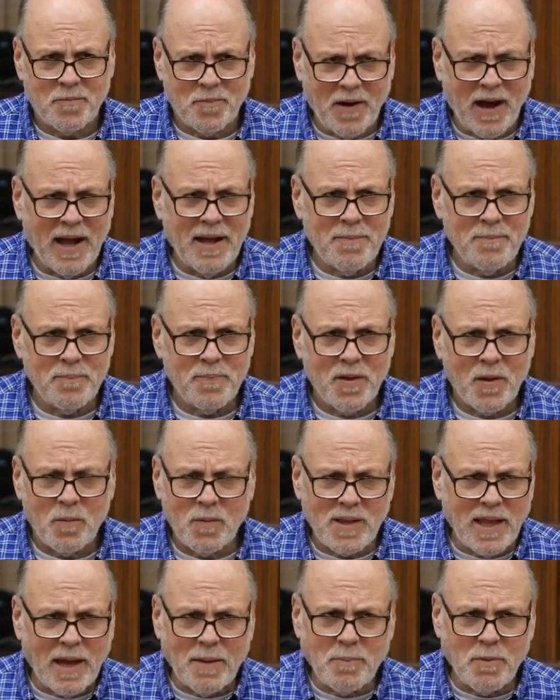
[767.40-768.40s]
right?
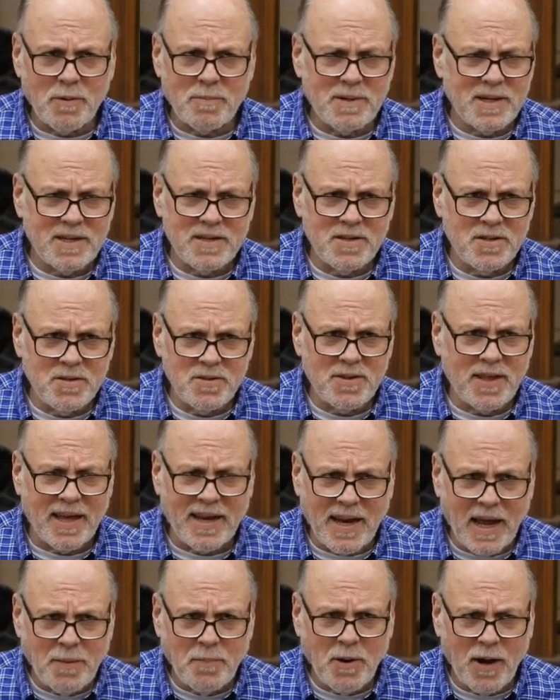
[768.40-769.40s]
Well, Abraham didn't do
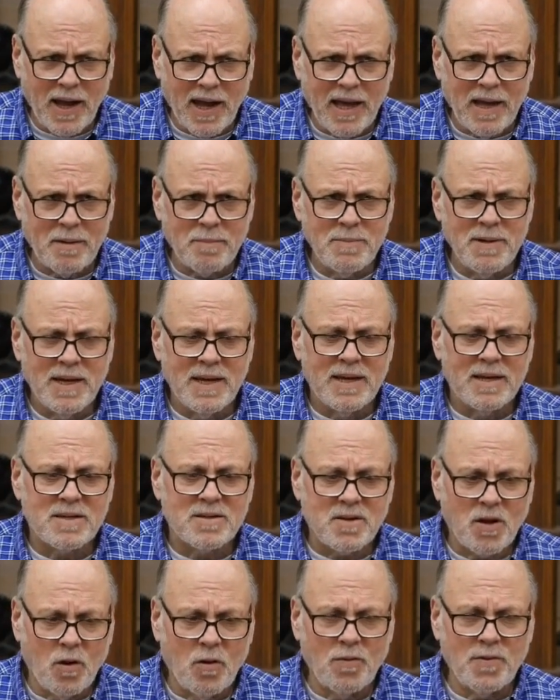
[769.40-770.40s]
that. Abraham
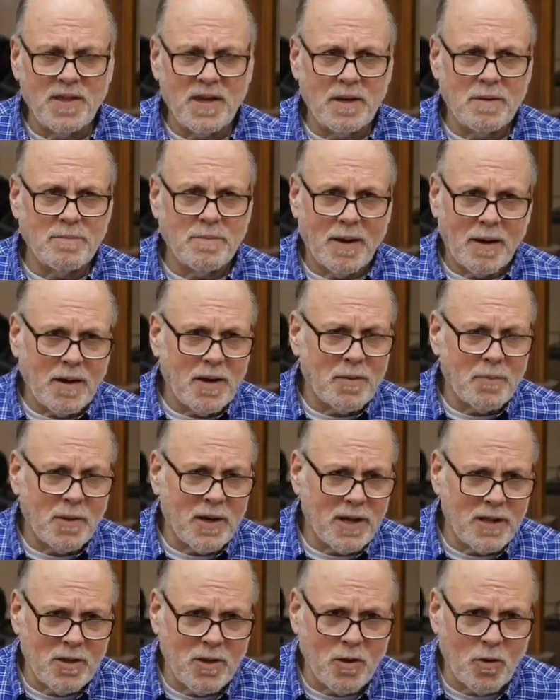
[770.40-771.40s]
told them, I'm going to
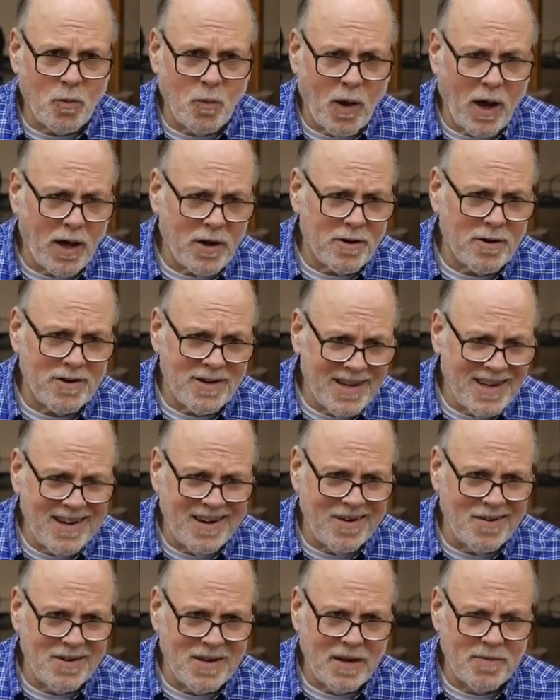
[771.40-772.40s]
bring a little water, you
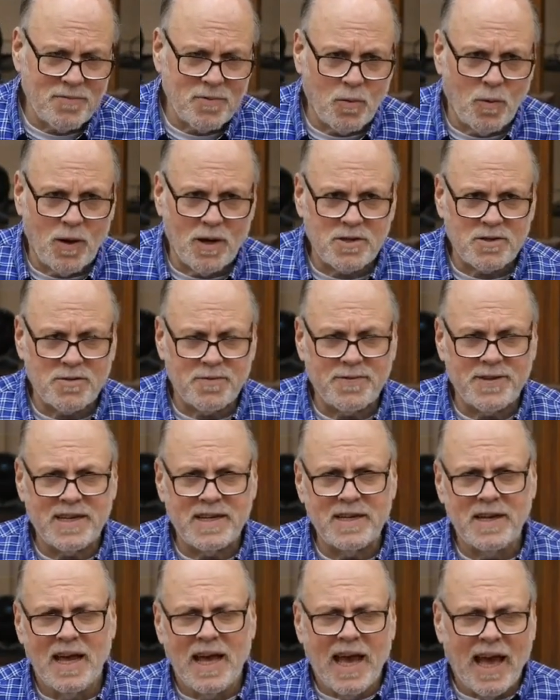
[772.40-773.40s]
know, enough to wash your
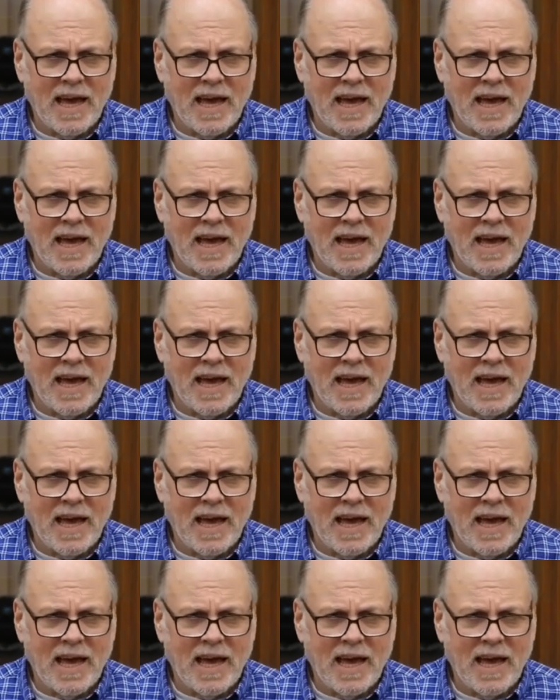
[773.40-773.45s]
feet.